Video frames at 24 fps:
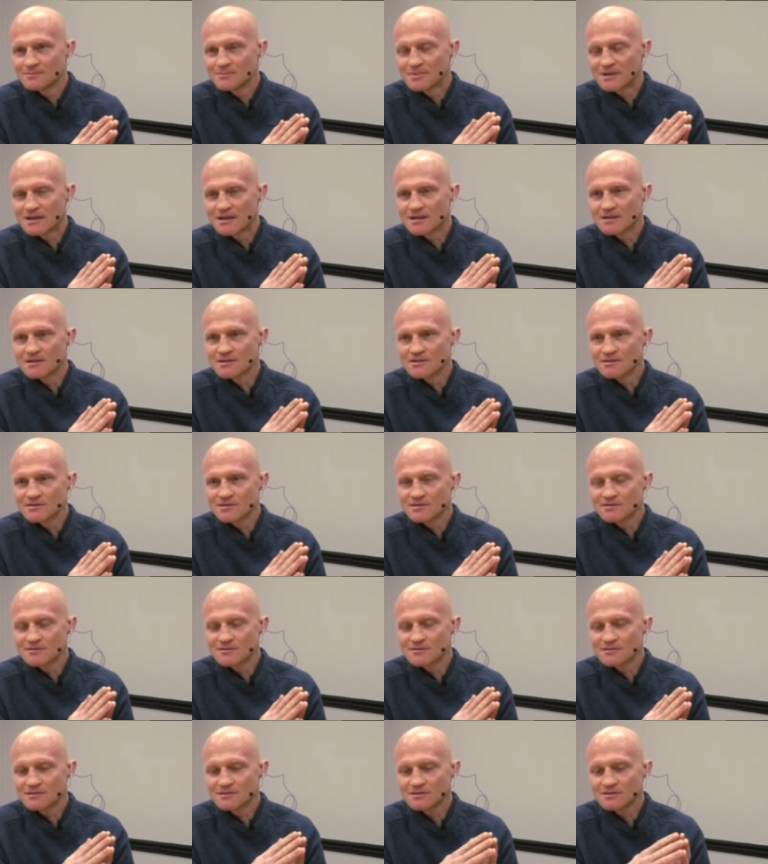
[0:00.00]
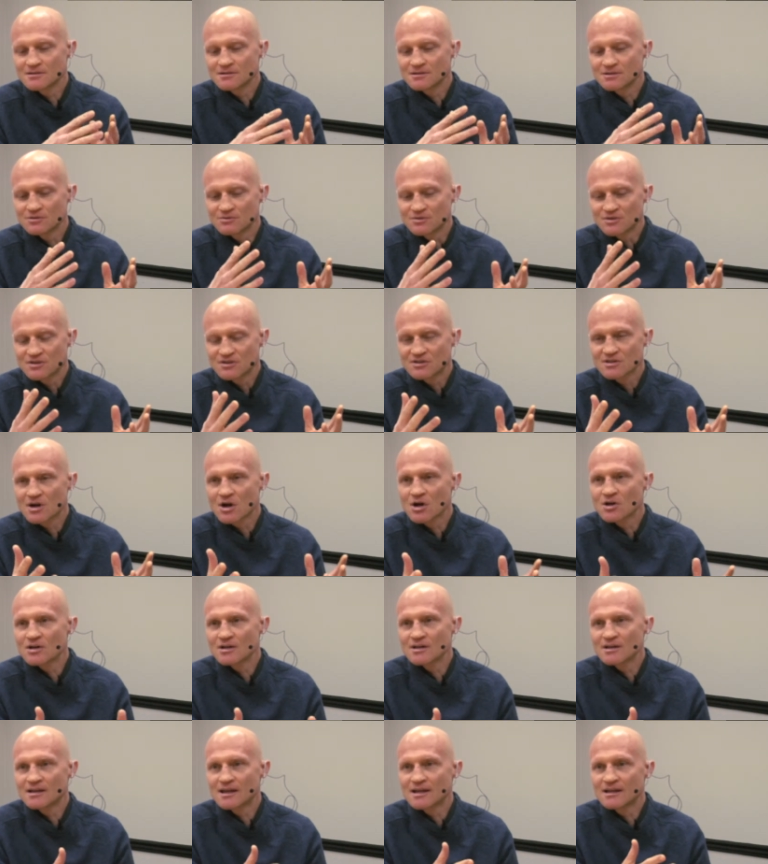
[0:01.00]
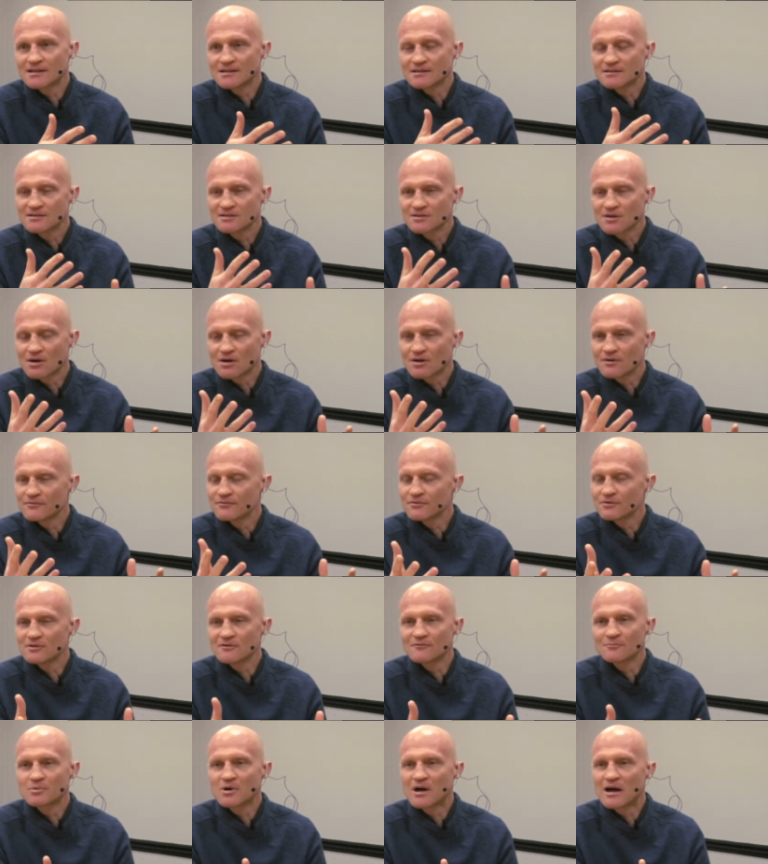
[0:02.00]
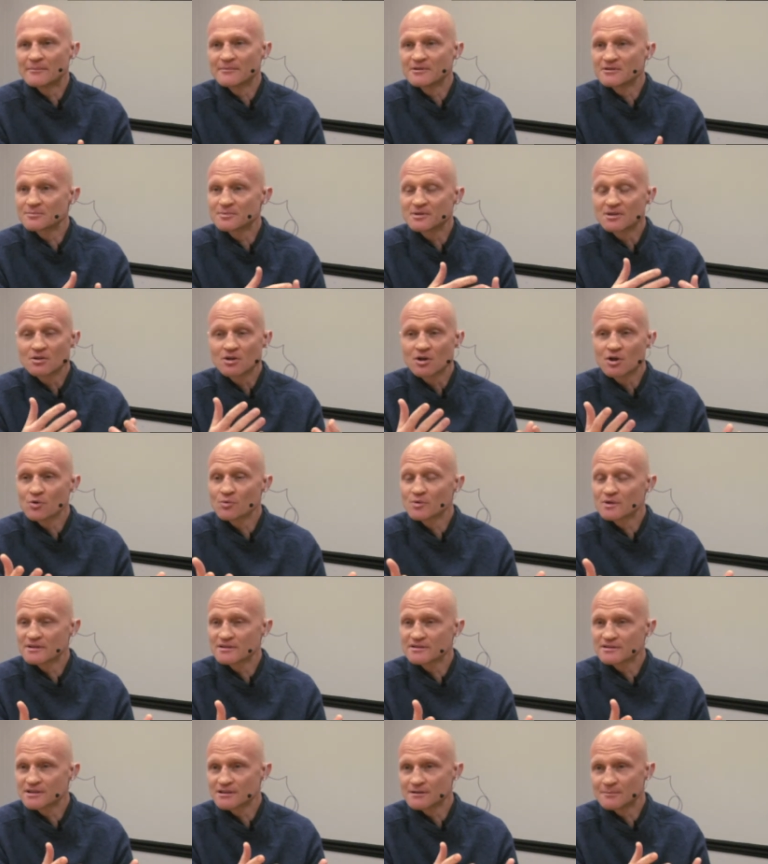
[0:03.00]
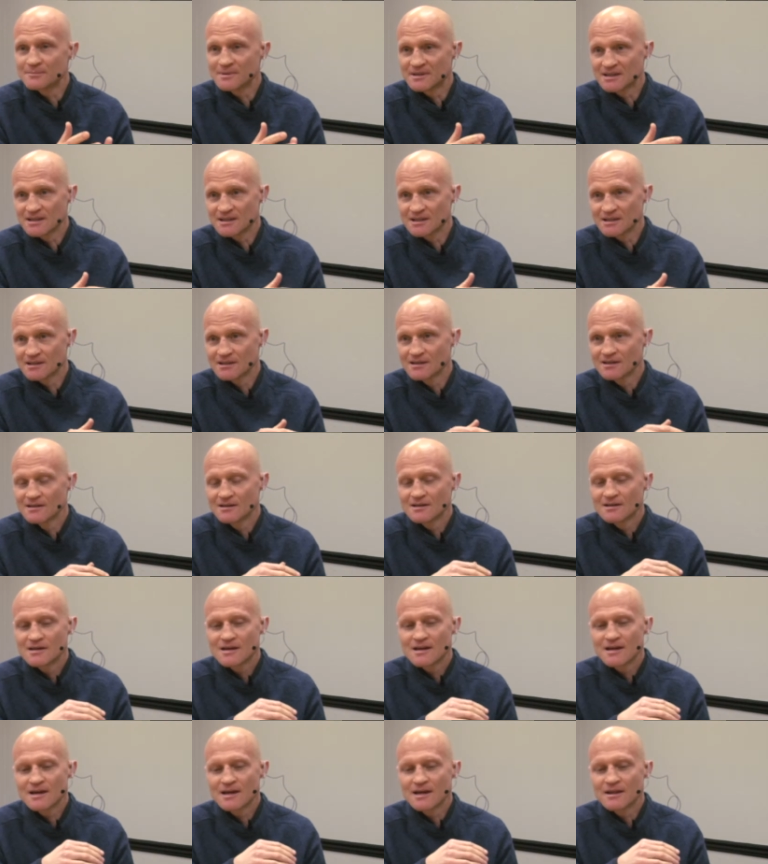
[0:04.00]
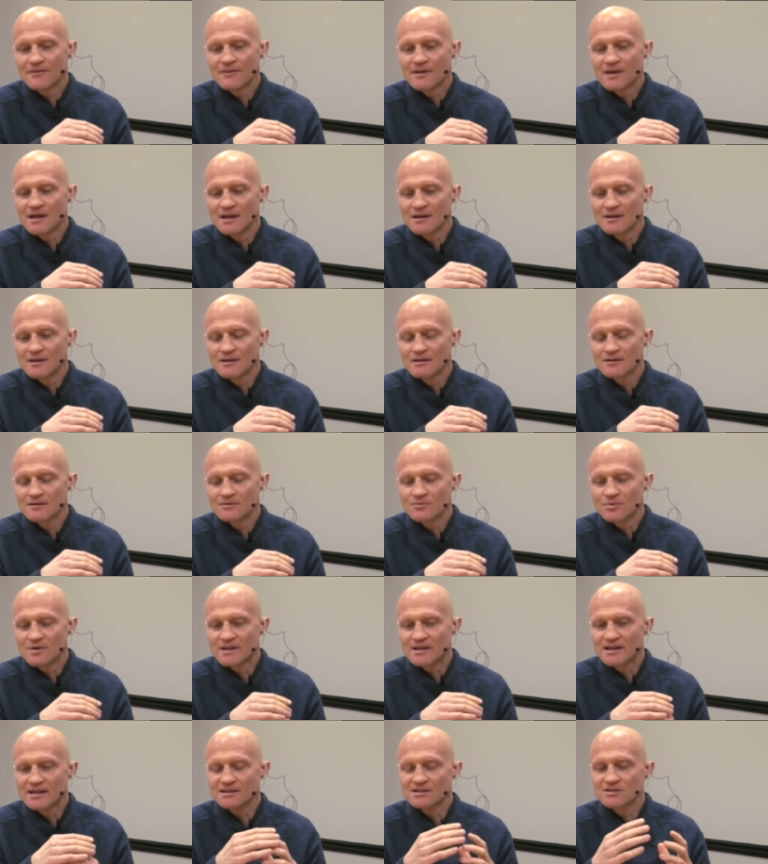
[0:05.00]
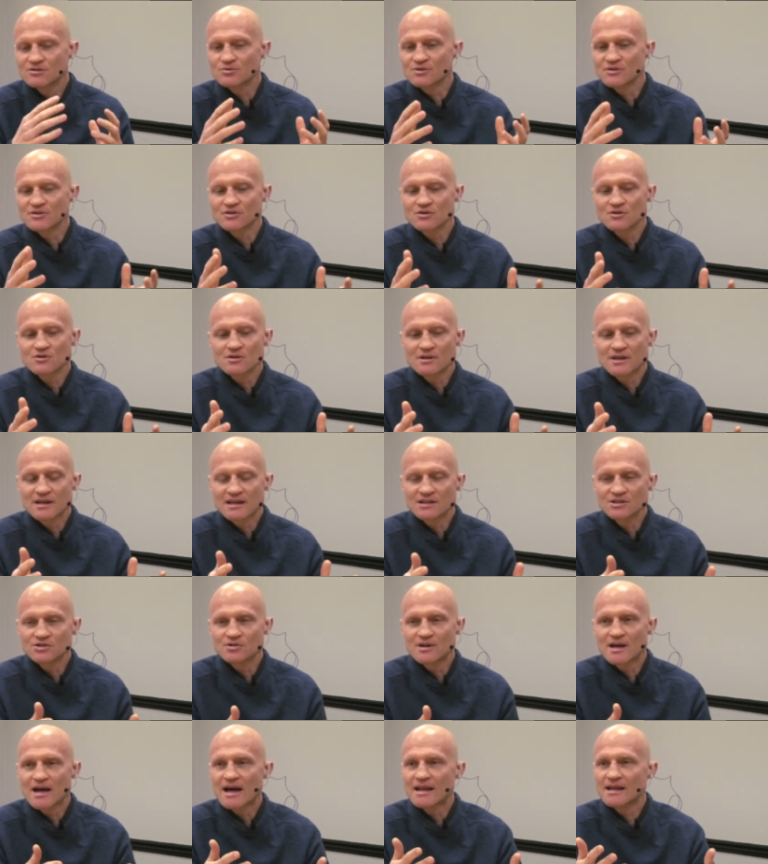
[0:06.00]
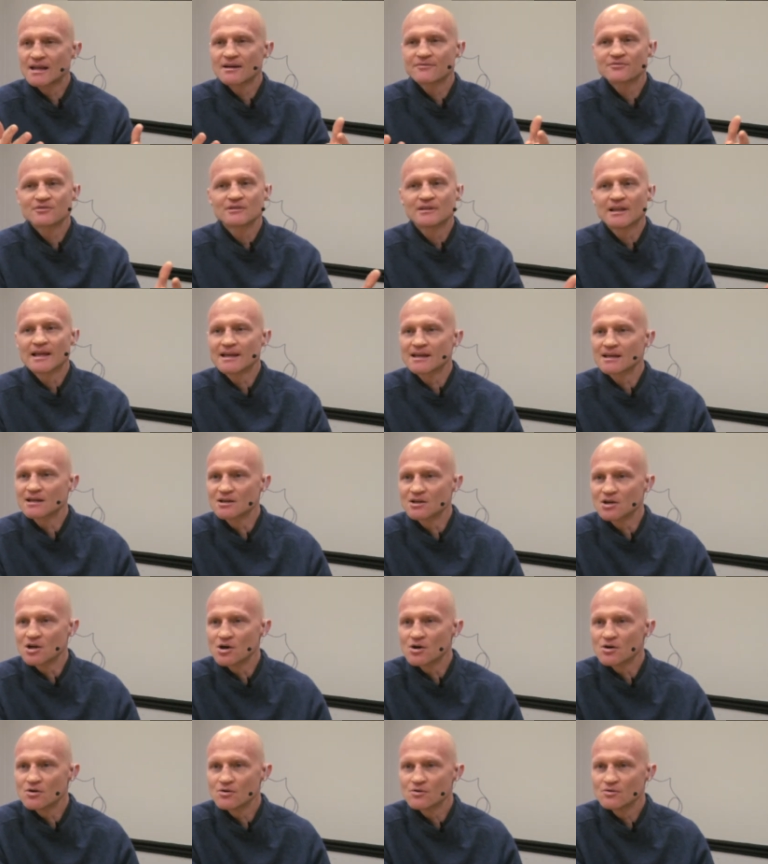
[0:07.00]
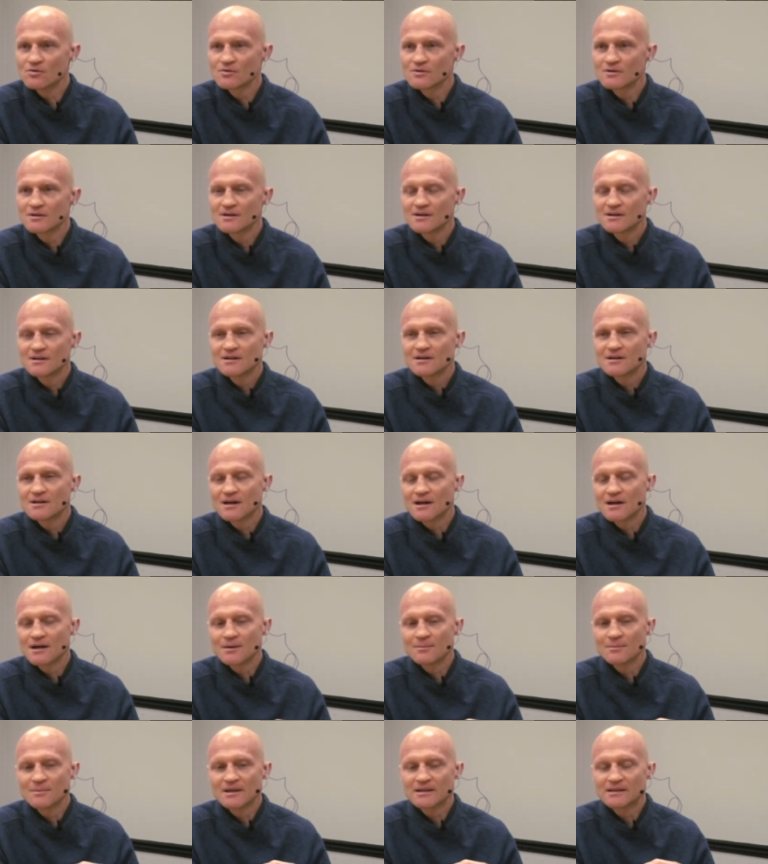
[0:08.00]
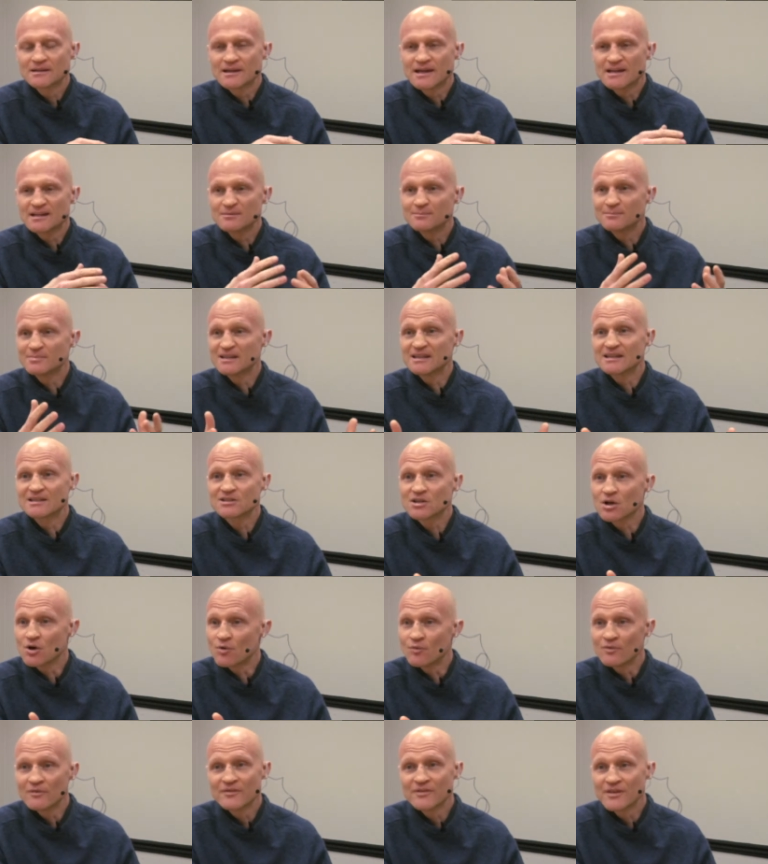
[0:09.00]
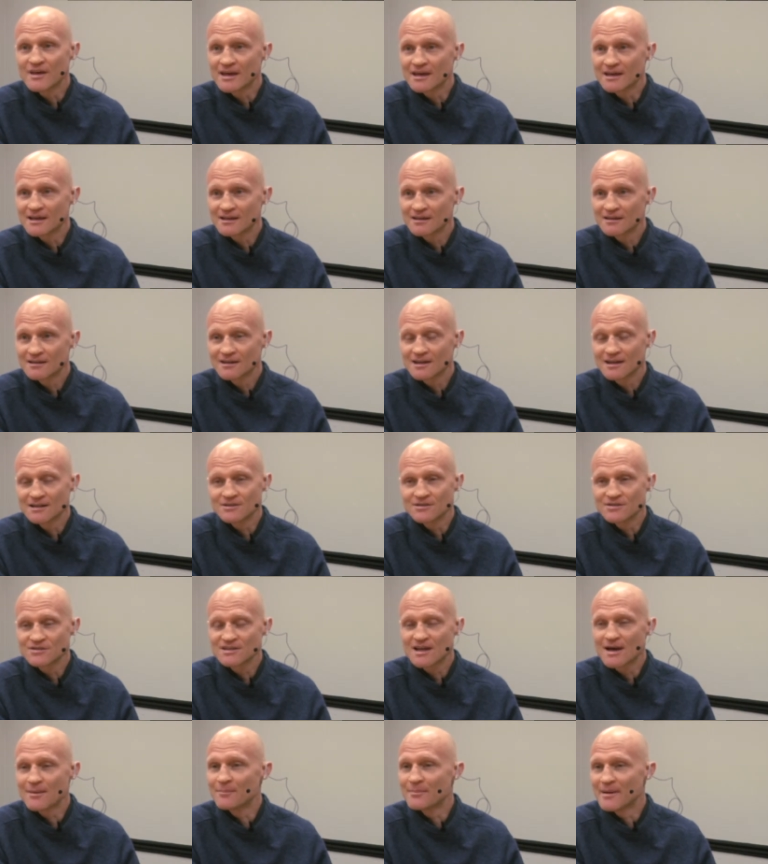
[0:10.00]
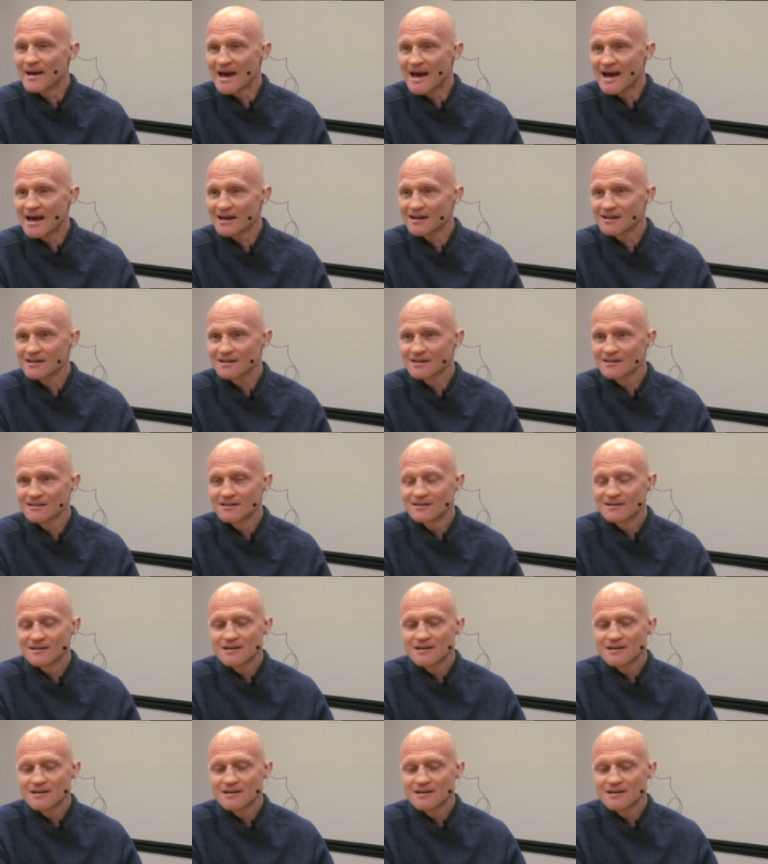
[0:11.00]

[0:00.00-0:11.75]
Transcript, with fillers: because you start it and it's all full of promise, but you don't know what it's going to be. And then when it gets to a certain age, you kind of have to let it go um, and let it be its own thing and step back